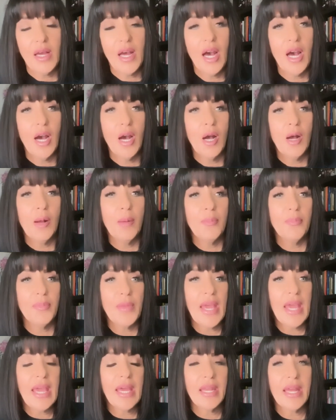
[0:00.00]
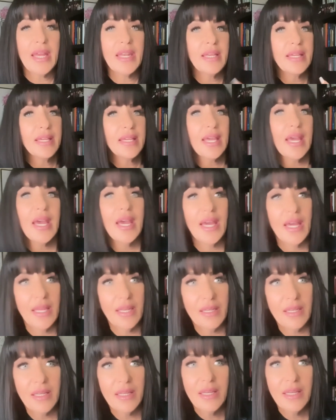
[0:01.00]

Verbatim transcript: Um, and, and, again,